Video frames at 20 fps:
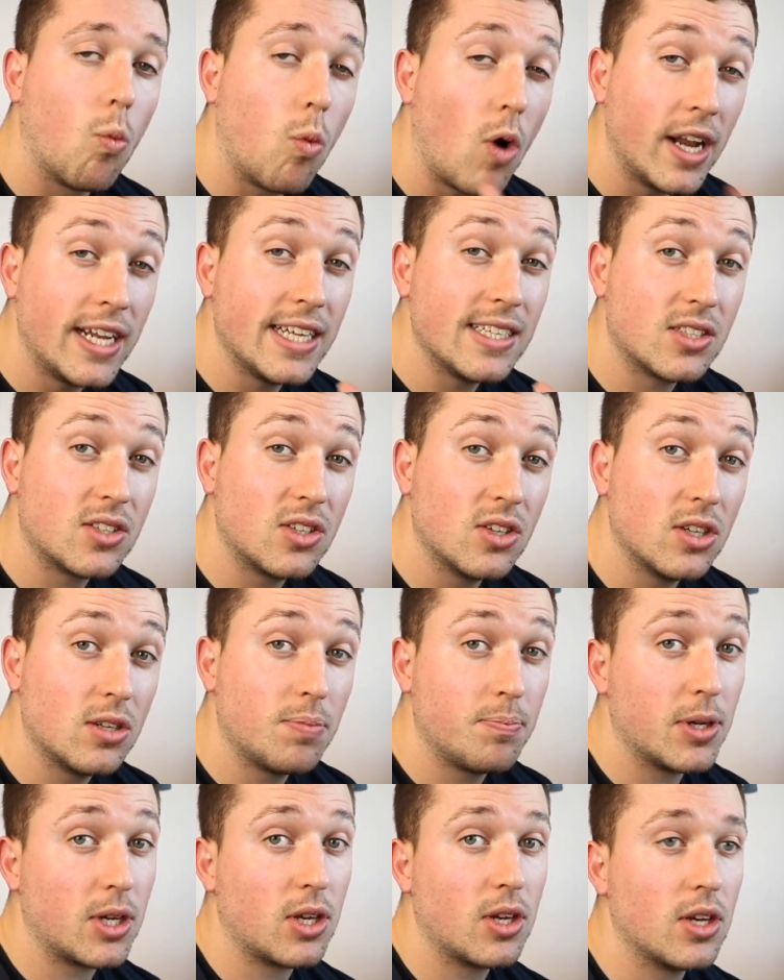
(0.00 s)
1, it's
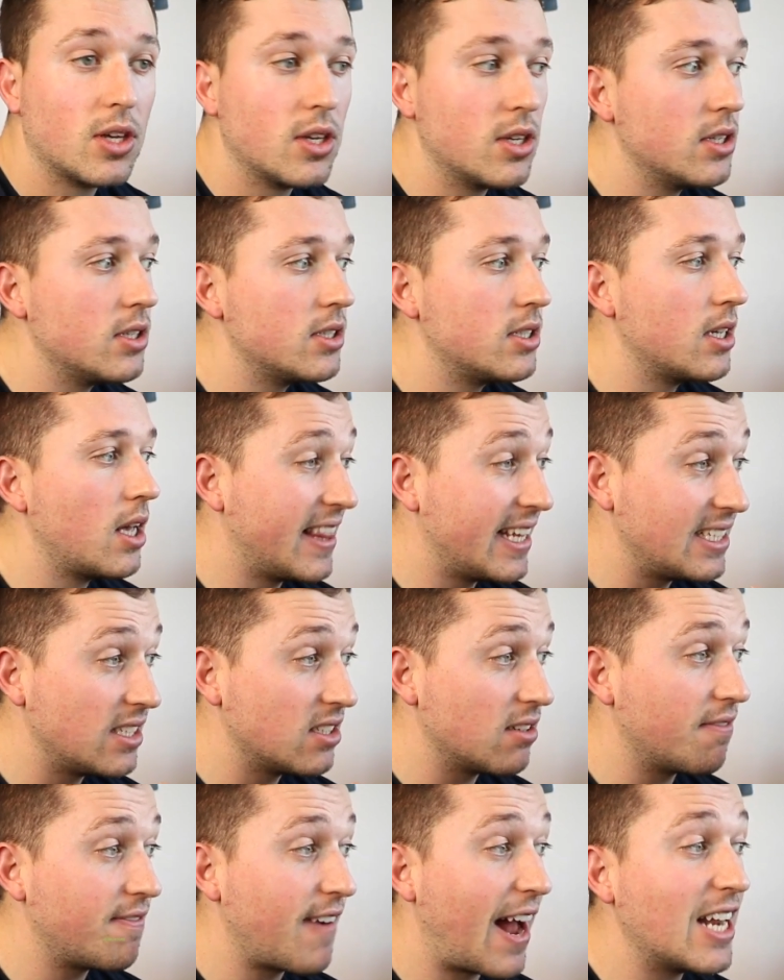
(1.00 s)
good because this
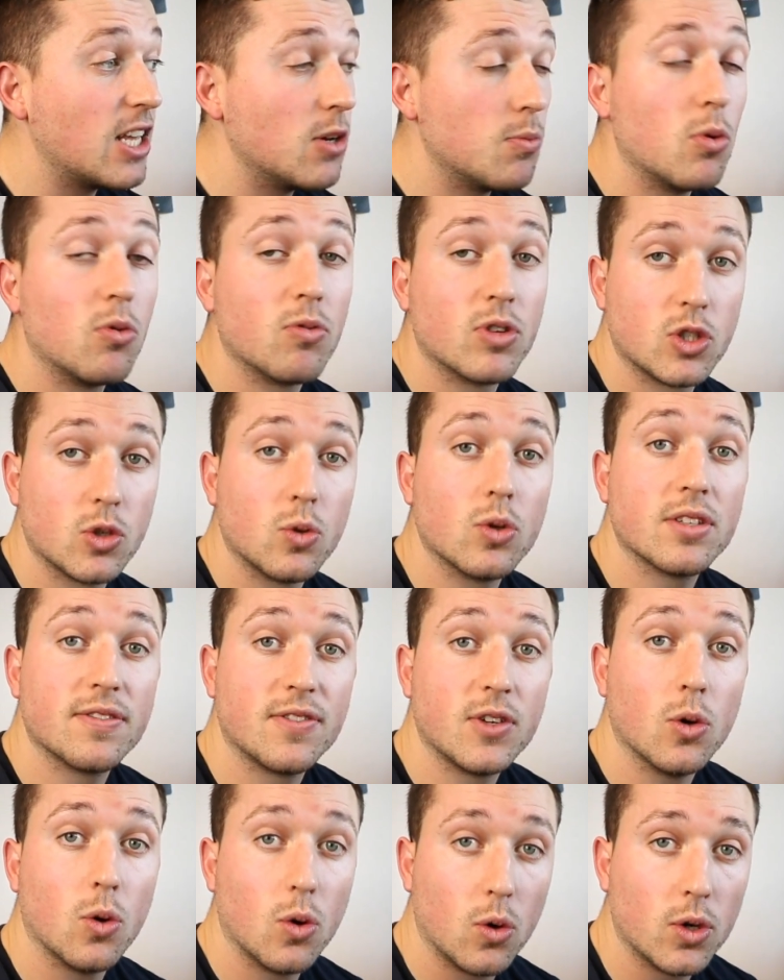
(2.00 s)
is a valuable resource
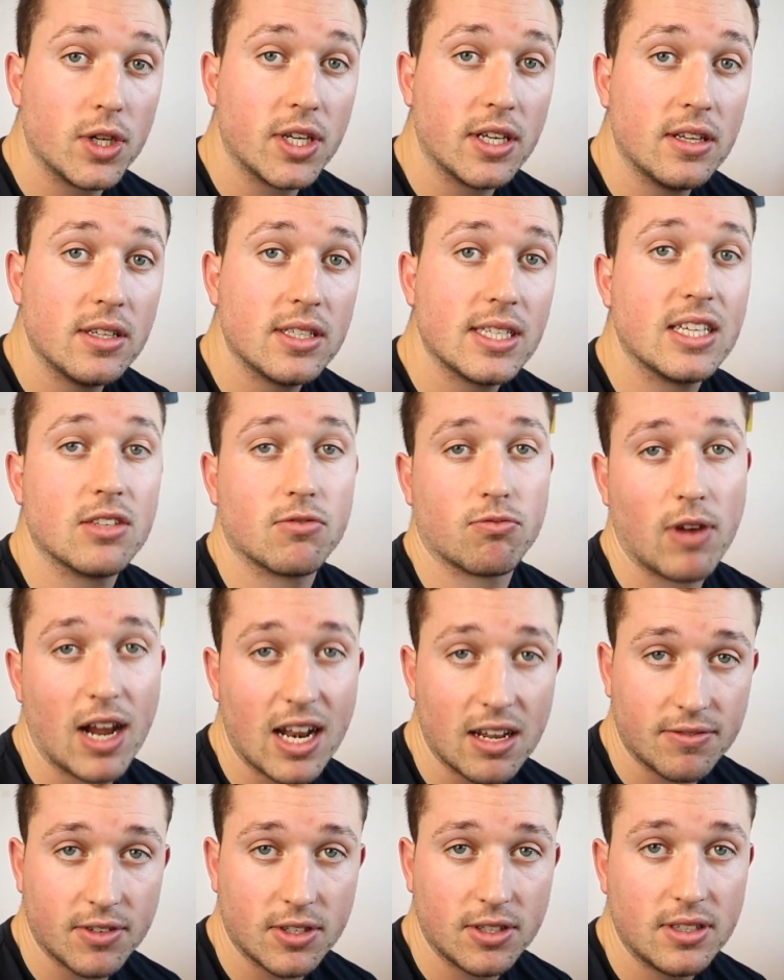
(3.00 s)
for your audience, it's
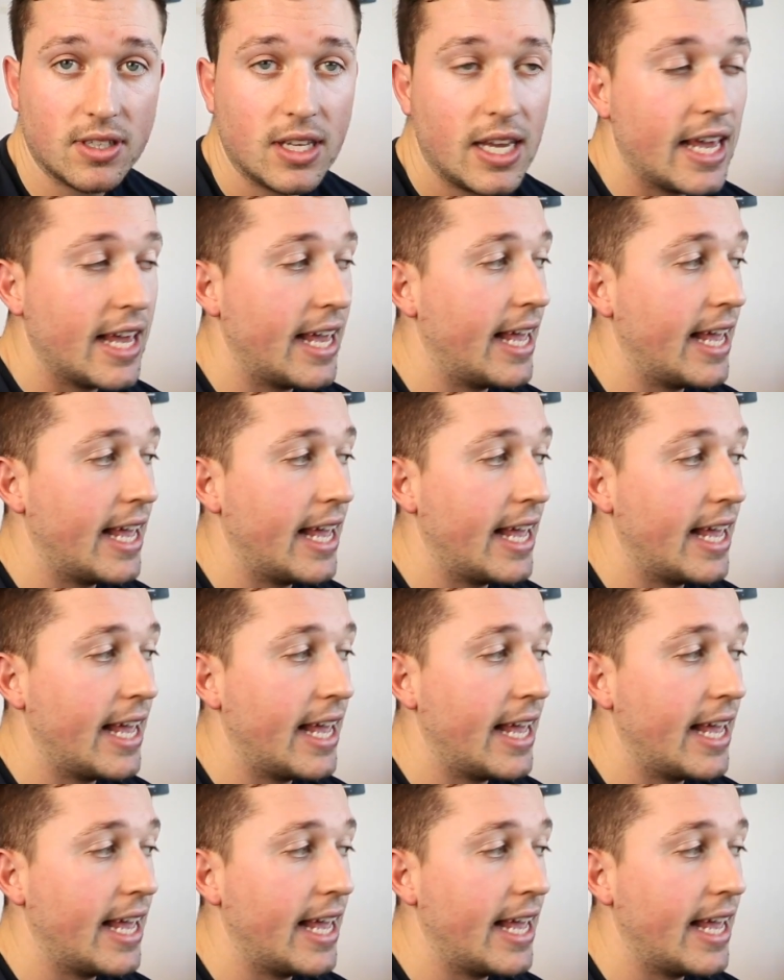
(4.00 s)
relevant,